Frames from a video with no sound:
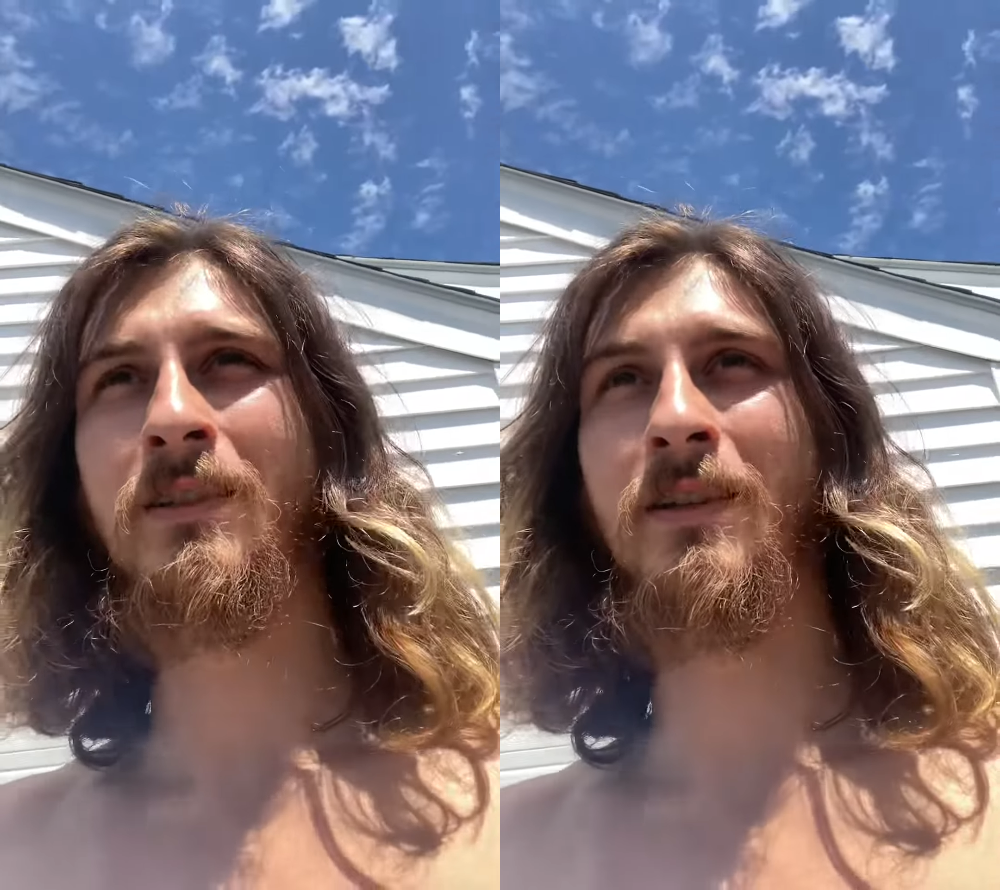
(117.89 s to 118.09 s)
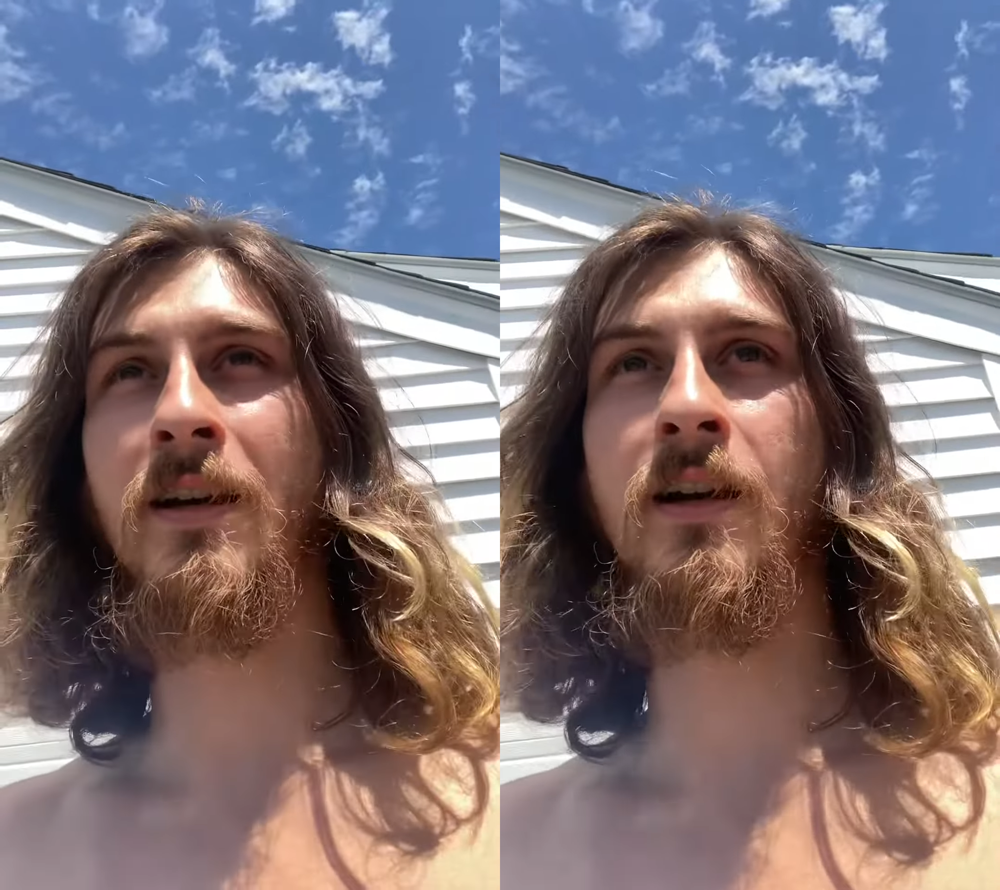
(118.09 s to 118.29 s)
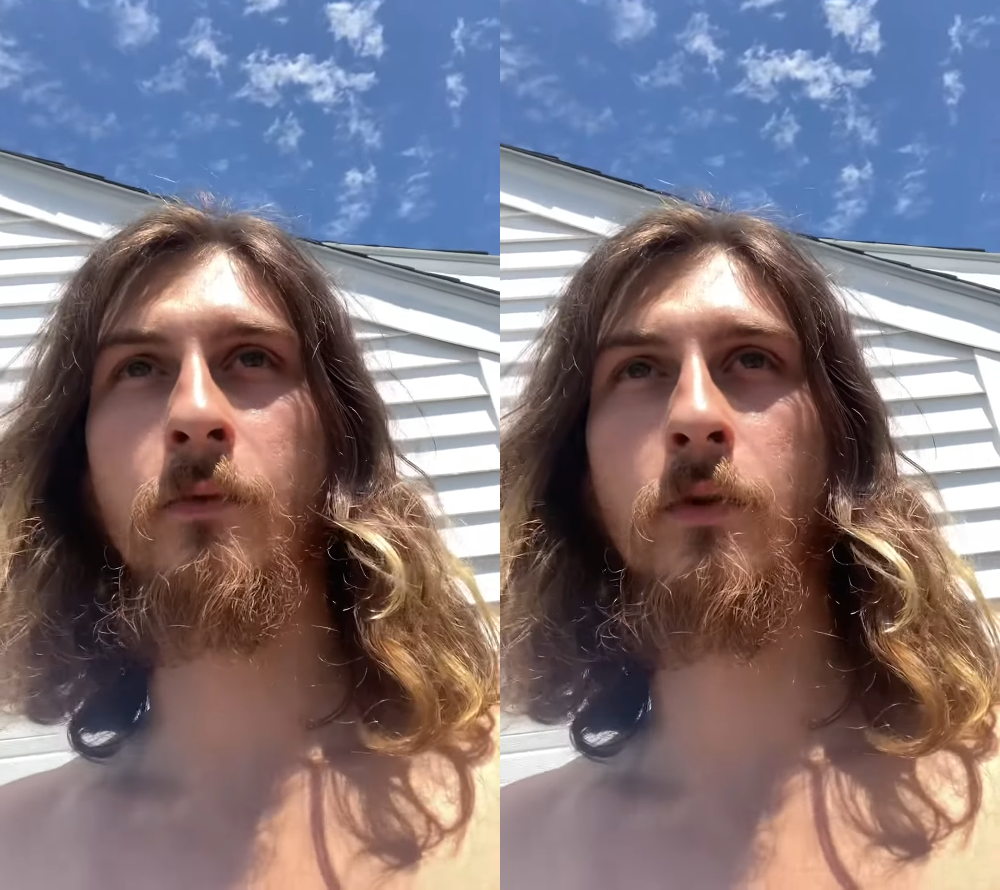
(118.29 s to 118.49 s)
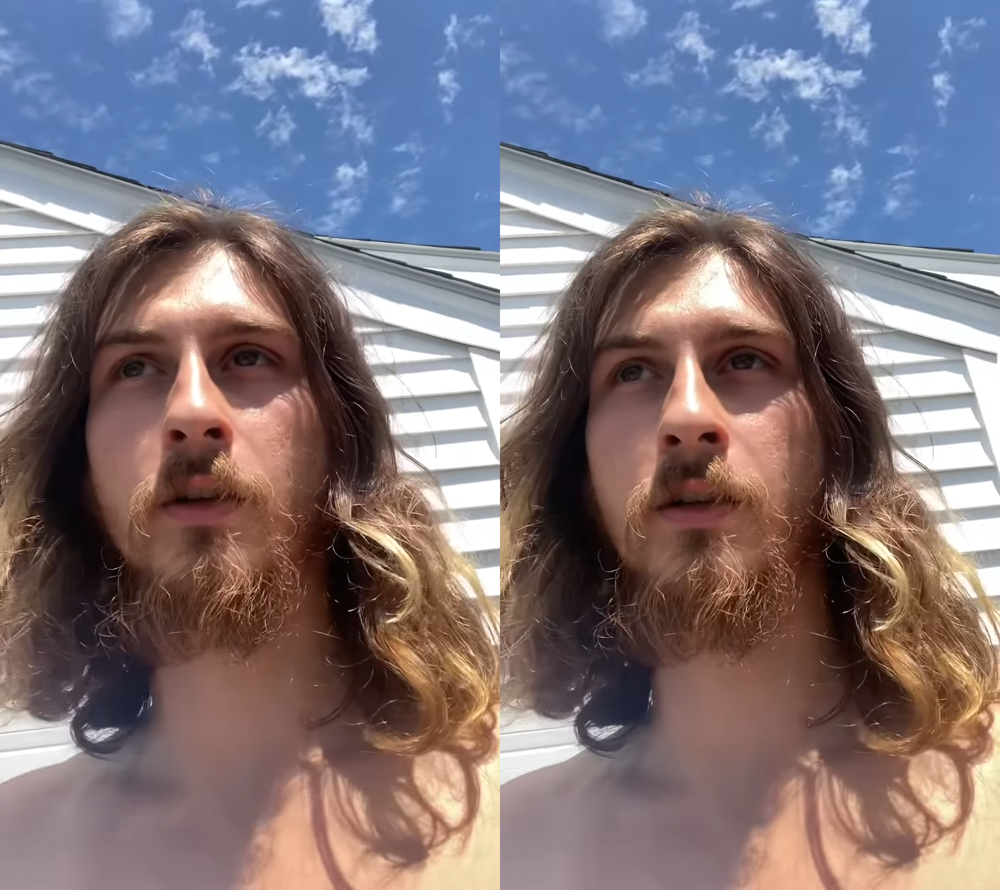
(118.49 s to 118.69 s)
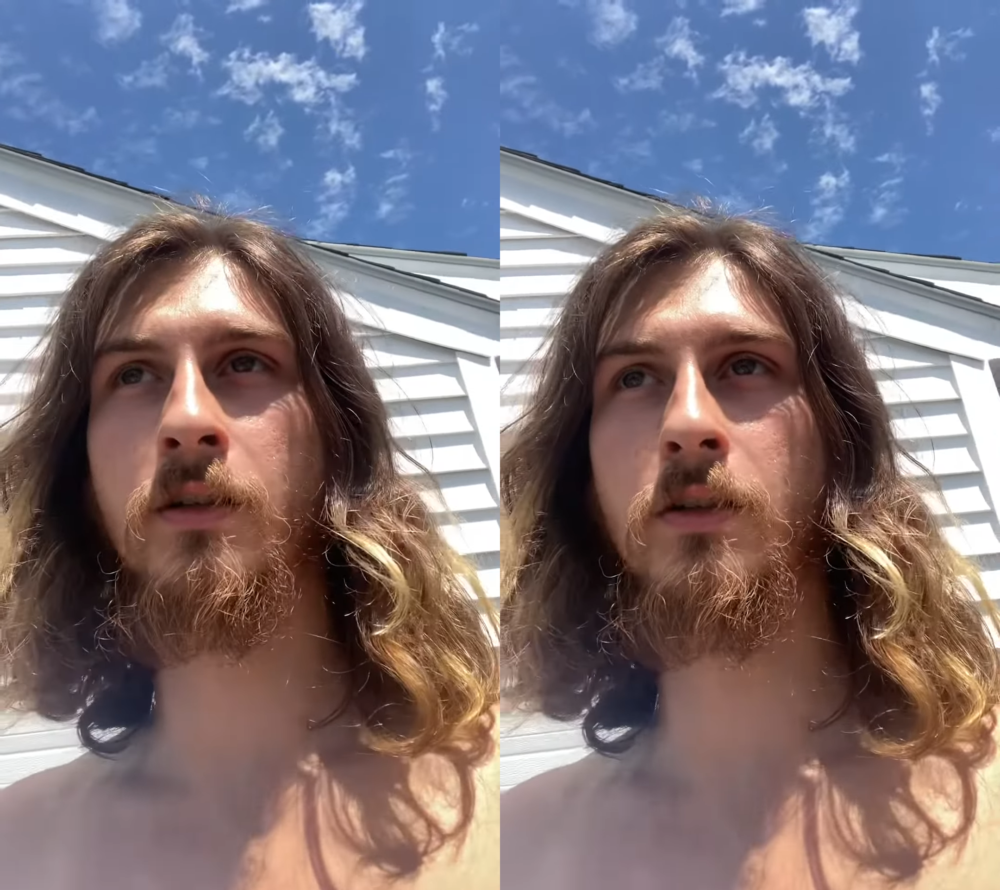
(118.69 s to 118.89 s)
not
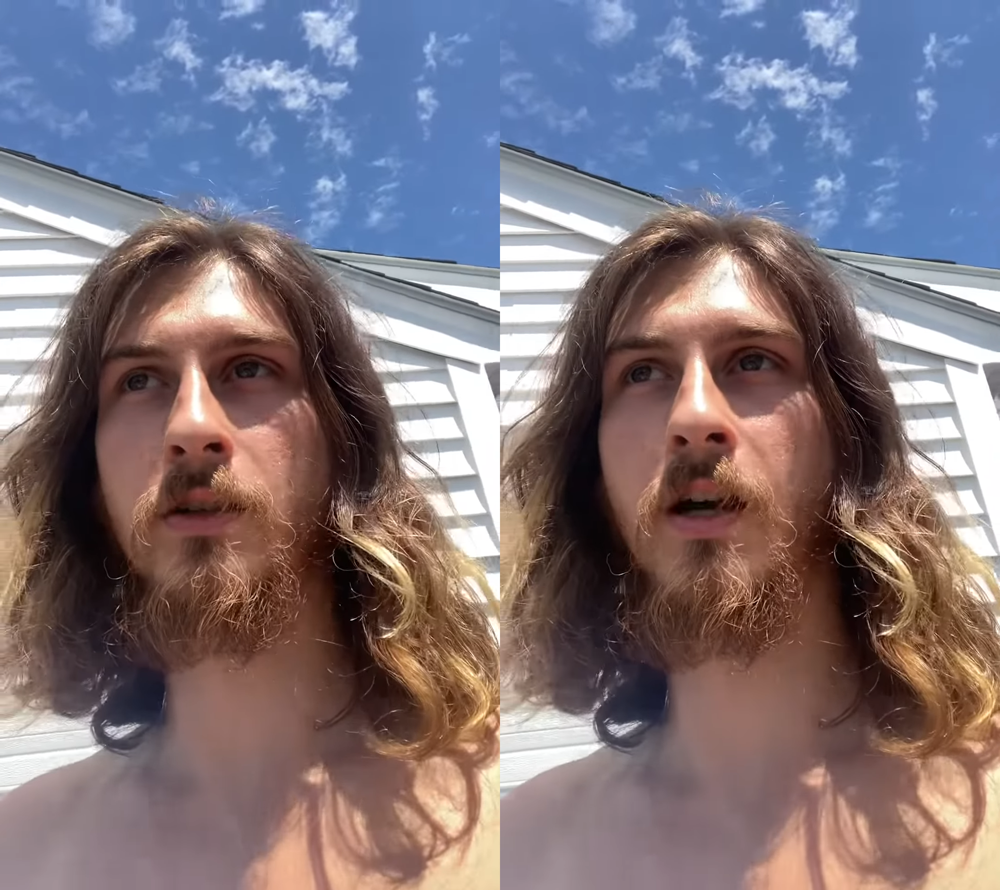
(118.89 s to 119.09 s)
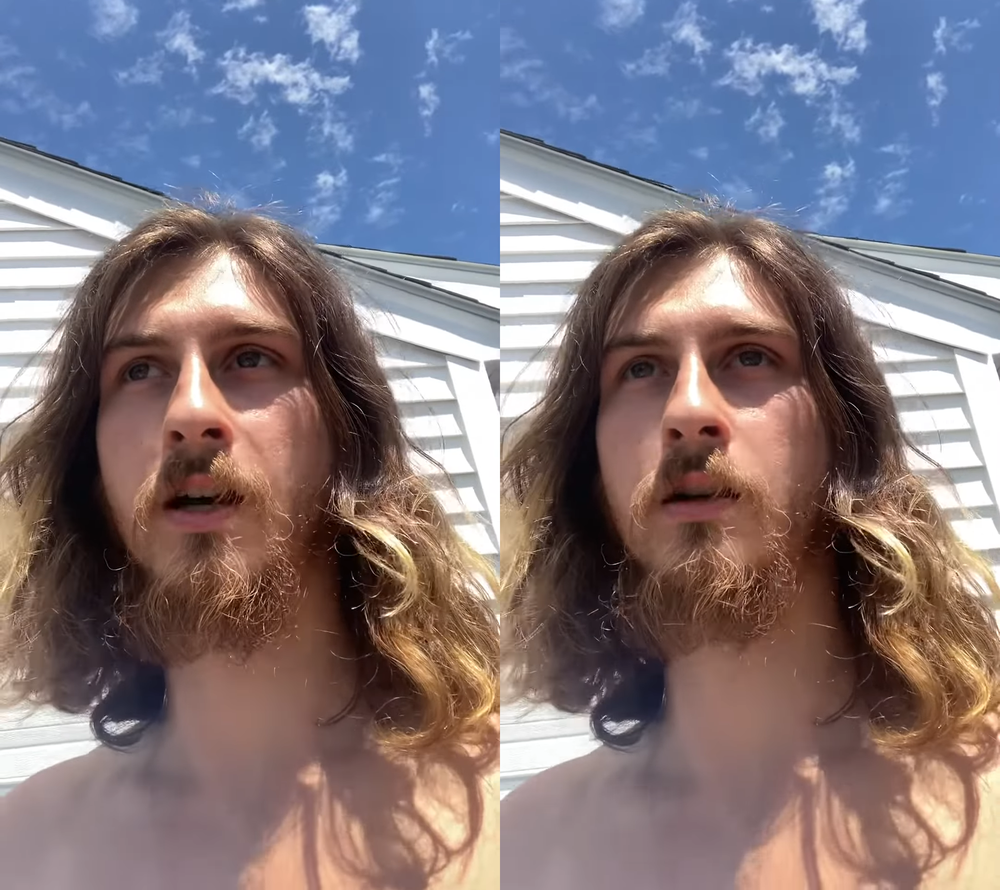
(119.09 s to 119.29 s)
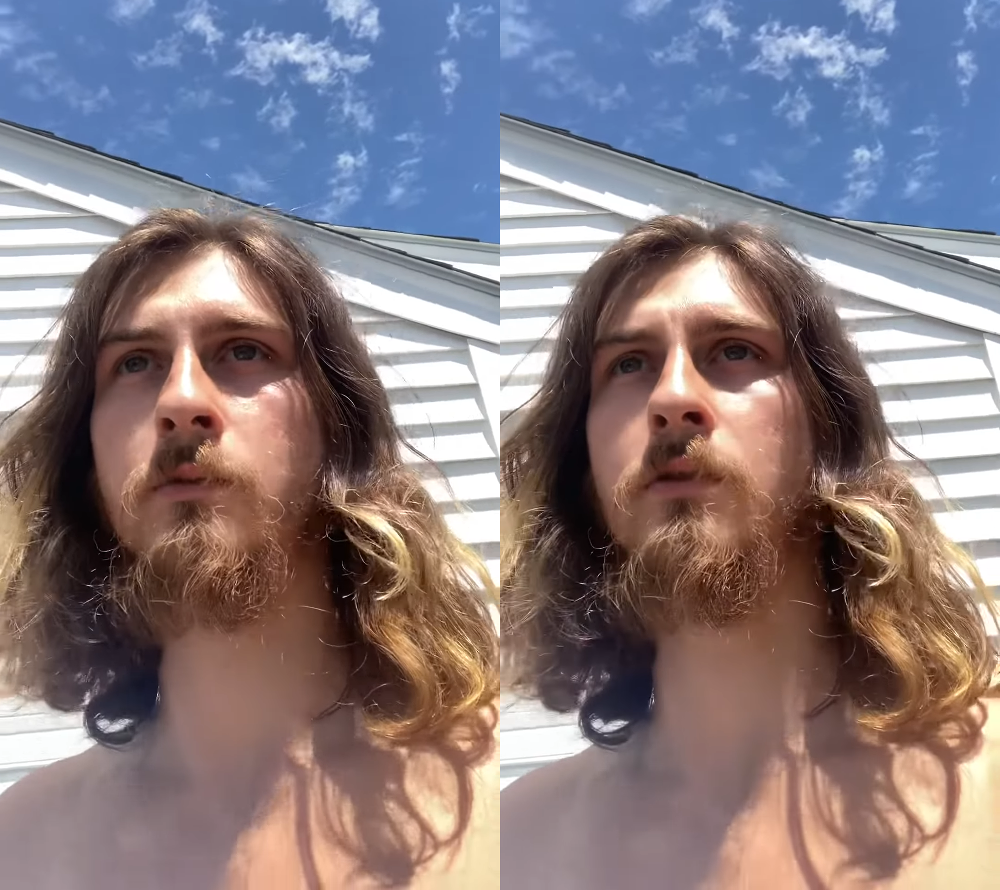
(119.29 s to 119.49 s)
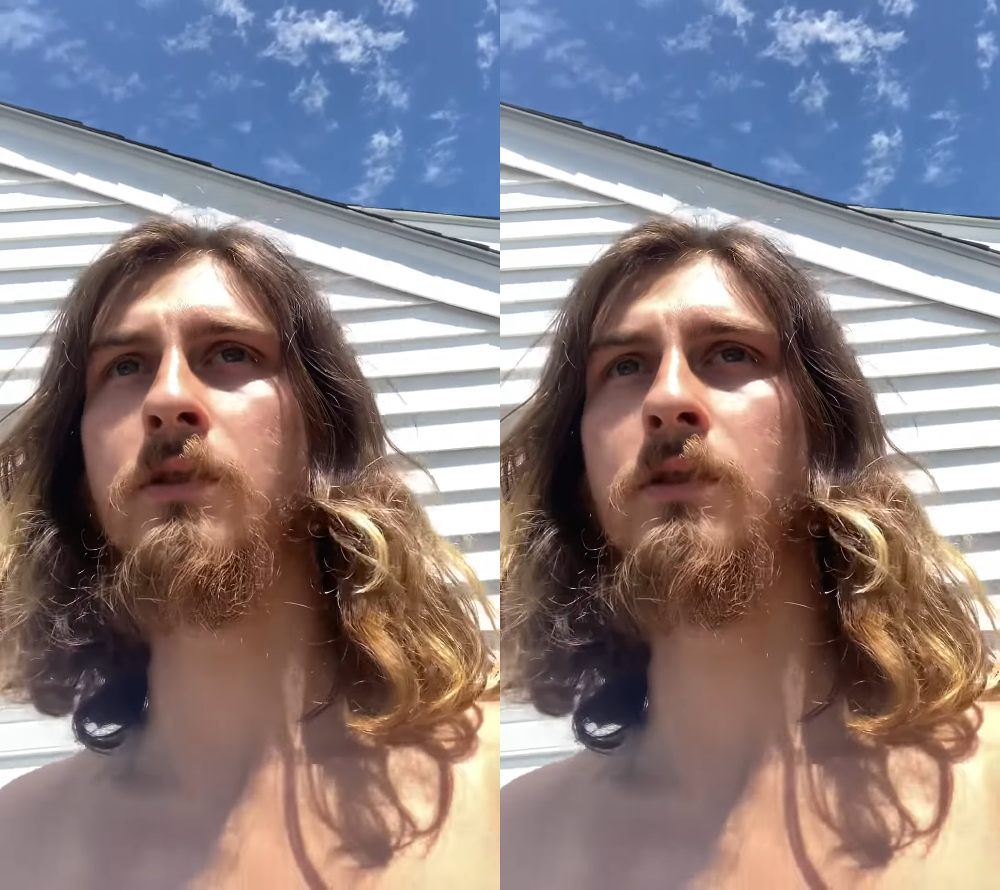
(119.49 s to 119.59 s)
working a job,